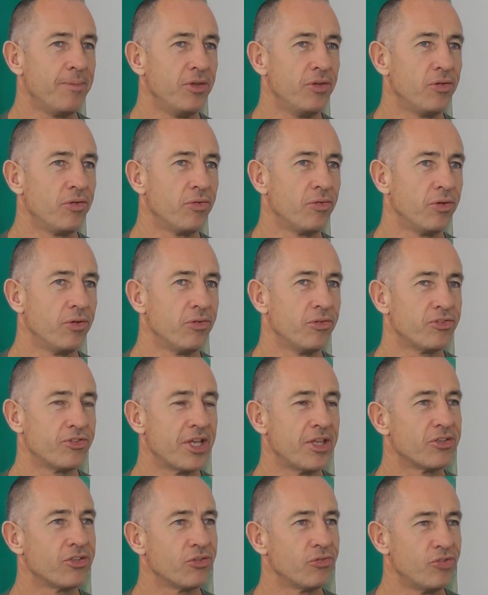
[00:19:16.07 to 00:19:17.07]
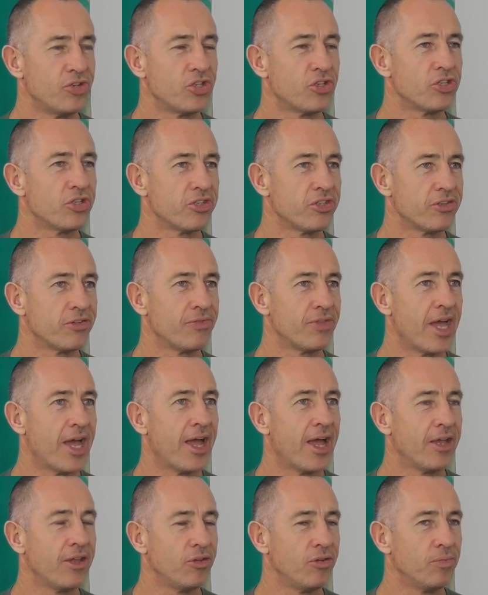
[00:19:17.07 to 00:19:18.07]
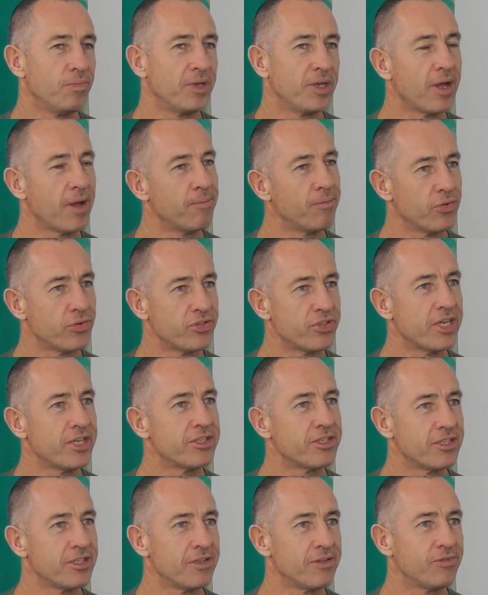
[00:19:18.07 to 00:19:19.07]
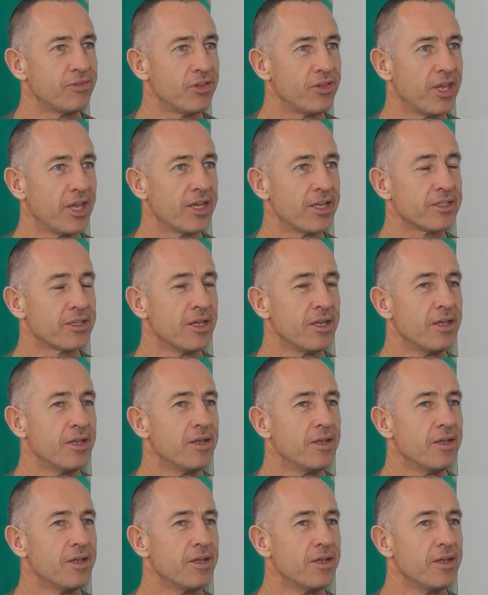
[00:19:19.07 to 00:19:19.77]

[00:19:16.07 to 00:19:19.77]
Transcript: you sense the richness of that and you become more sensitive to things.